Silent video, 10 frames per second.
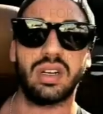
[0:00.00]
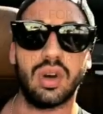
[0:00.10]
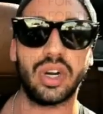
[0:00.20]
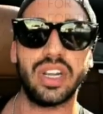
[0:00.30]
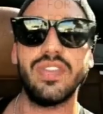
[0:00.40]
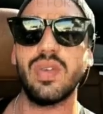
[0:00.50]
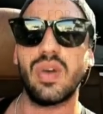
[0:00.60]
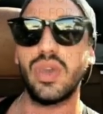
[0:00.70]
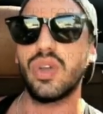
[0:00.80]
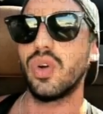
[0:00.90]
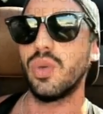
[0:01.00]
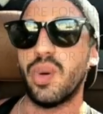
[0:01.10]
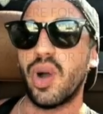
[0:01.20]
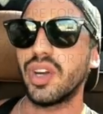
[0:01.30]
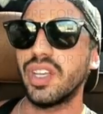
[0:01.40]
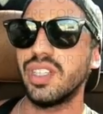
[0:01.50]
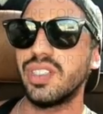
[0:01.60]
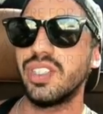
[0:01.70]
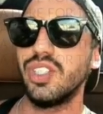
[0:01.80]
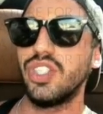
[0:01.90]
Or even when we go to
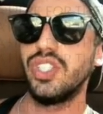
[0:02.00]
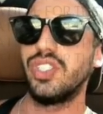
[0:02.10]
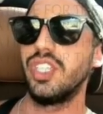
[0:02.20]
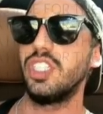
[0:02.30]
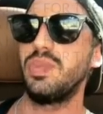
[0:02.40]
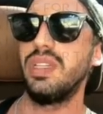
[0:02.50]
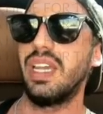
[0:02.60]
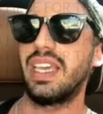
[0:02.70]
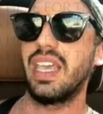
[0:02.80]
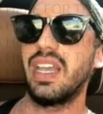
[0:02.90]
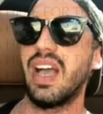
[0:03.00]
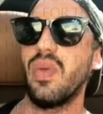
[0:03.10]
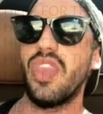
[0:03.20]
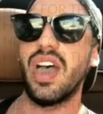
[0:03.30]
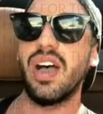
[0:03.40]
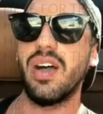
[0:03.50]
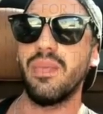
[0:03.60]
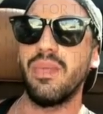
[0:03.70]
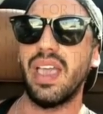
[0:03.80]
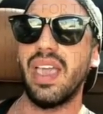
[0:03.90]
parties, she sees me like hanging out with
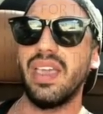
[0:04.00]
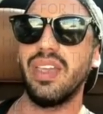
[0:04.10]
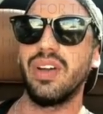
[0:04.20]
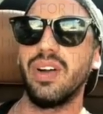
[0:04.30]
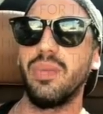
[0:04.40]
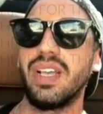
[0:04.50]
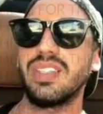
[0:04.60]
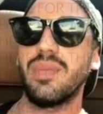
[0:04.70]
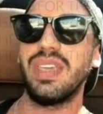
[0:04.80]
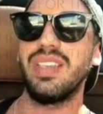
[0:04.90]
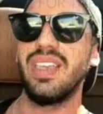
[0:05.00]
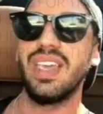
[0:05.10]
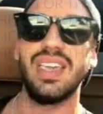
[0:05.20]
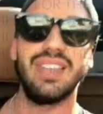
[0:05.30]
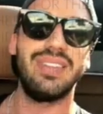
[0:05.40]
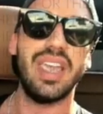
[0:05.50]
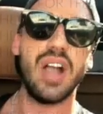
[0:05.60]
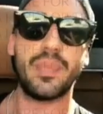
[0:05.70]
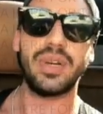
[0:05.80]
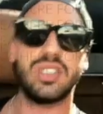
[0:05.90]
them, because they
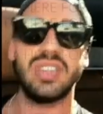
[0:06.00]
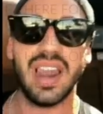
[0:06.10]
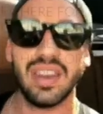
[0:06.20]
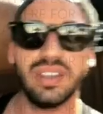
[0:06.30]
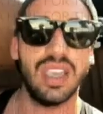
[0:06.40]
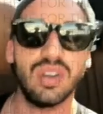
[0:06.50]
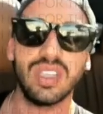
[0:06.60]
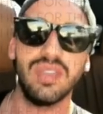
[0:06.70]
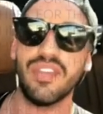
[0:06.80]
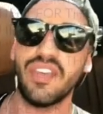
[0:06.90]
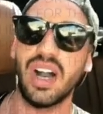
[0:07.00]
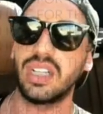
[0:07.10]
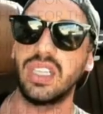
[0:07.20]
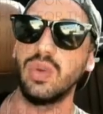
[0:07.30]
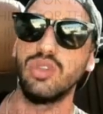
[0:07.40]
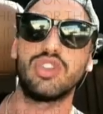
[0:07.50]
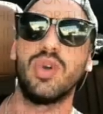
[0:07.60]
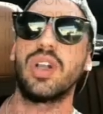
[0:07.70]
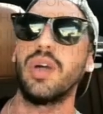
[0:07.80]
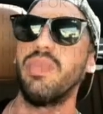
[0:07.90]
got personality. They don't give a fuck. They will
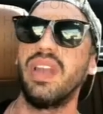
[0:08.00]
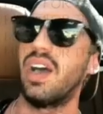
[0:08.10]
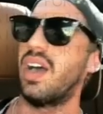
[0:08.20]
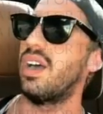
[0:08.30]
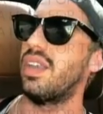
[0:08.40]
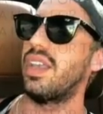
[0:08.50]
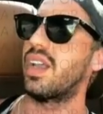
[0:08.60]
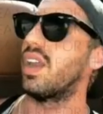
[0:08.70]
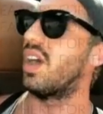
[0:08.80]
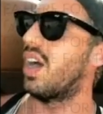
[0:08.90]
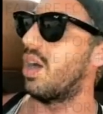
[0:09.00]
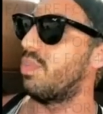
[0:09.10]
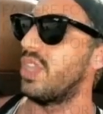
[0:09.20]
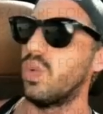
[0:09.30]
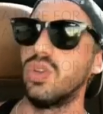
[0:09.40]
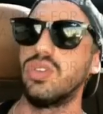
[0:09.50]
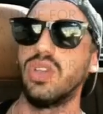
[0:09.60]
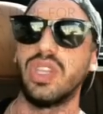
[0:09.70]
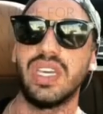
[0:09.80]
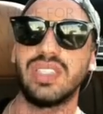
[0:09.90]
smoke a blunt in the club. They will
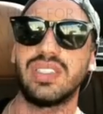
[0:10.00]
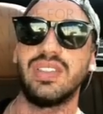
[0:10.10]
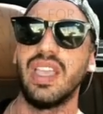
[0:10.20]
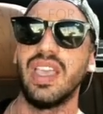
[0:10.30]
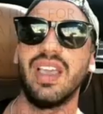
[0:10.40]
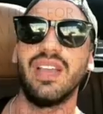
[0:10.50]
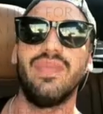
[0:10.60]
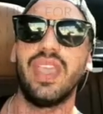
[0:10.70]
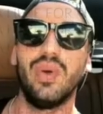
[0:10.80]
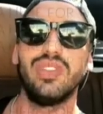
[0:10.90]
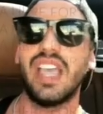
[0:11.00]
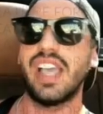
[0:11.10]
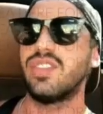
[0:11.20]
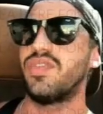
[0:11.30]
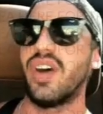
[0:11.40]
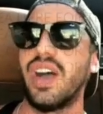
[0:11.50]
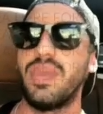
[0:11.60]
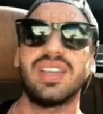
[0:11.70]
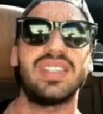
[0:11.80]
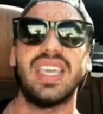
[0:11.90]
do this. They will dance funny
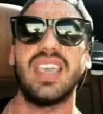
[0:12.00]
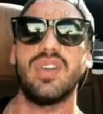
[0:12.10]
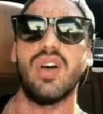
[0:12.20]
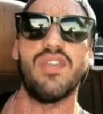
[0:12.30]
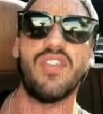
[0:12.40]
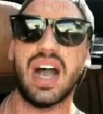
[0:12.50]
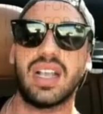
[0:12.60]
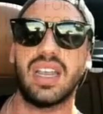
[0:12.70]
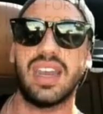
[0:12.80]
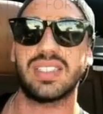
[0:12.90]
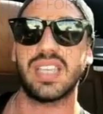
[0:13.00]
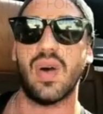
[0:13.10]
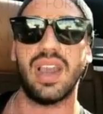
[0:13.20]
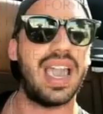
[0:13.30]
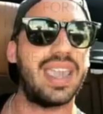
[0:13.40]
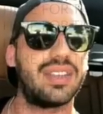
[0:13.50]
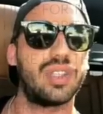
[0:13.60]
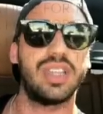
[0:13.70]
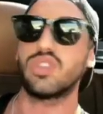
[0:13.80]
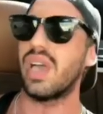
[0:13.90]
because they give no fuck, and that's how I like.
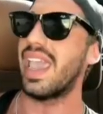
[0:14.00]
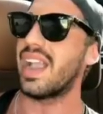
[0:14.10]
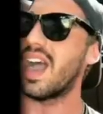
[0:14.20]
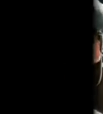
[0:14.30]
So that's why I hang out.